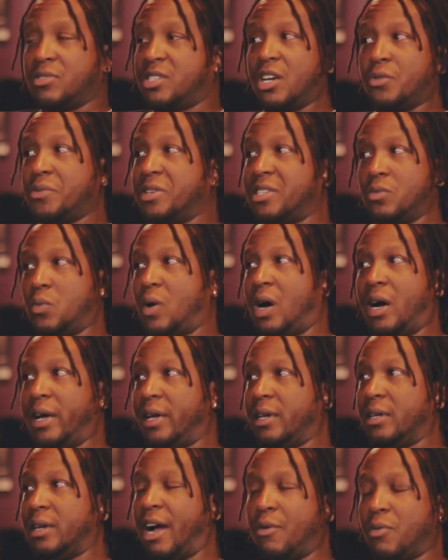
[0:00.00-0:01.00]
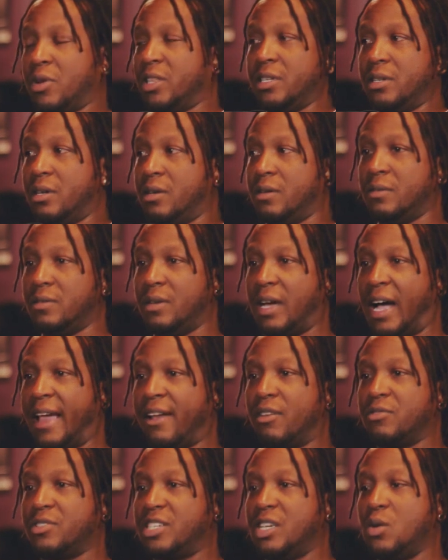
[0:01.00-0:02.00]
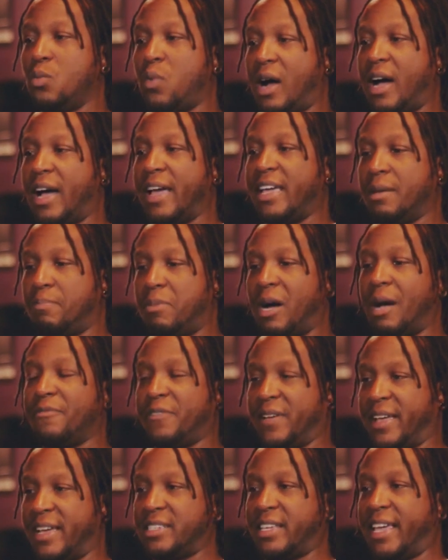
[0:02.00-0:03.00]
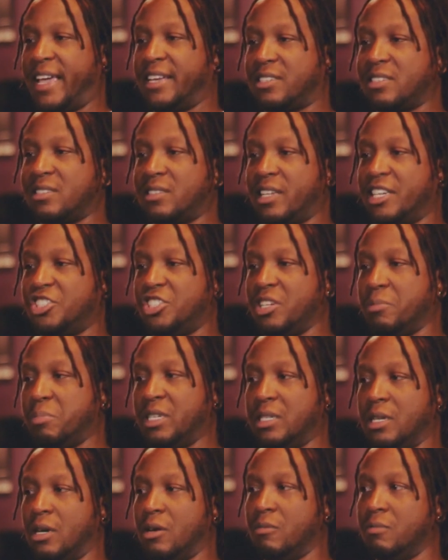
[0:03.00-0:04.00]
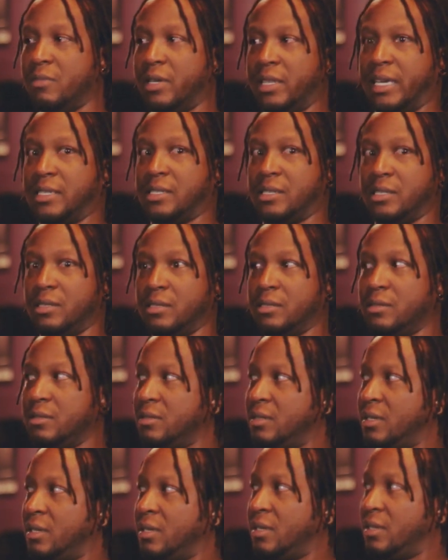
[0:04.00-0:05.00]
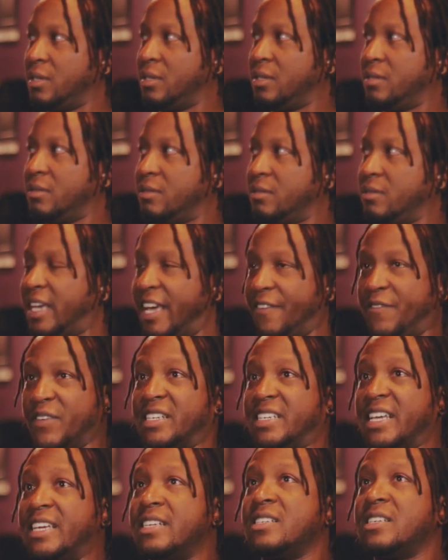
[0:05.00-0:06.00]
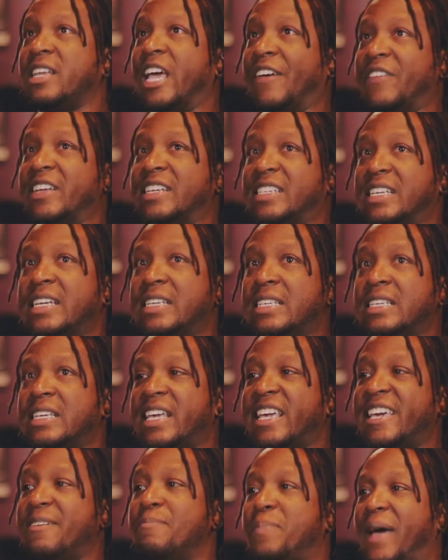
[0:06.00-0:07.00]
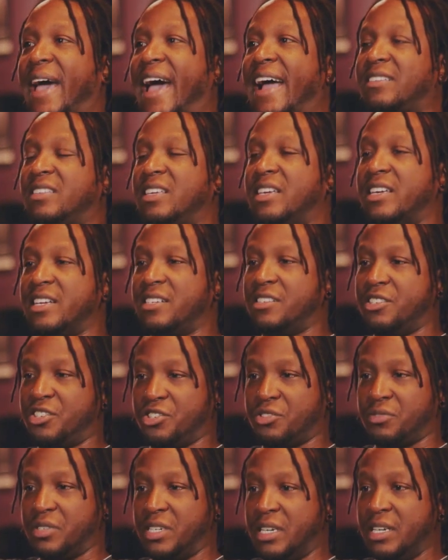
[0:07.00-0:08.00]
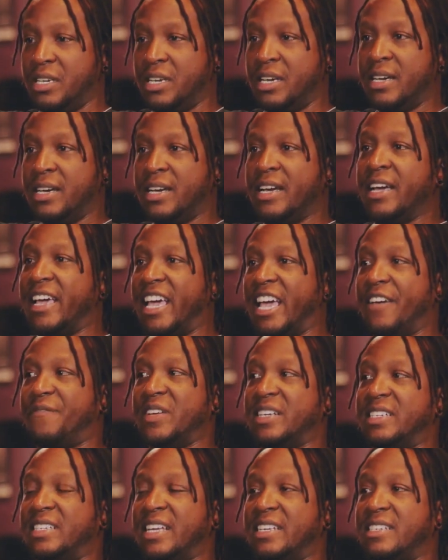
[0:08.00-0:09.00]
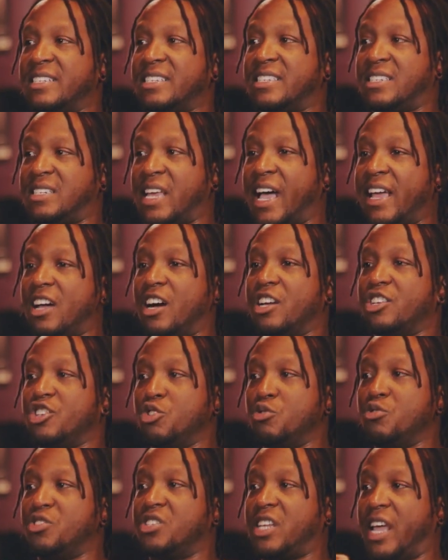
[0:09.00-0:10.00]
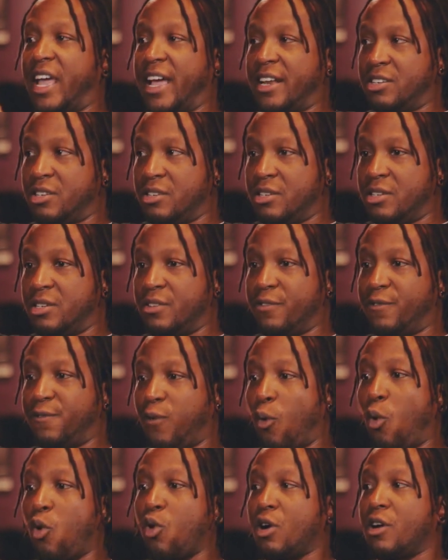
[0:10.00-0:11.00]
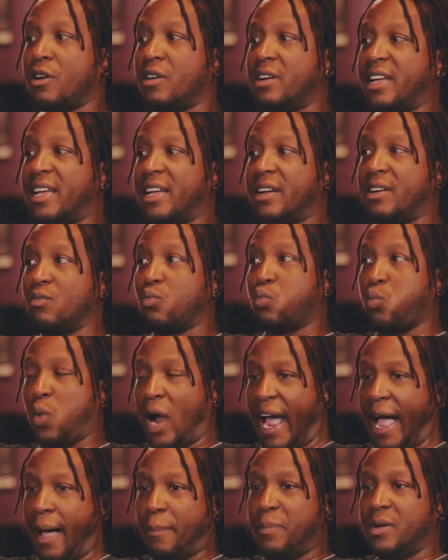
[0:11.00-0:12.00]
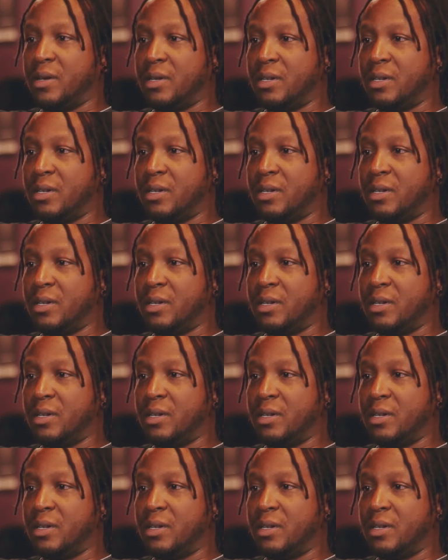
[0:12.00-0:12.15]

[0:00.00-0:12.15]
see a reason why. I really don't. I don't see why hip hop fans can't just let shit be dope and that's it. If it didn't impact the industry, if it didn't set a new standard for rap,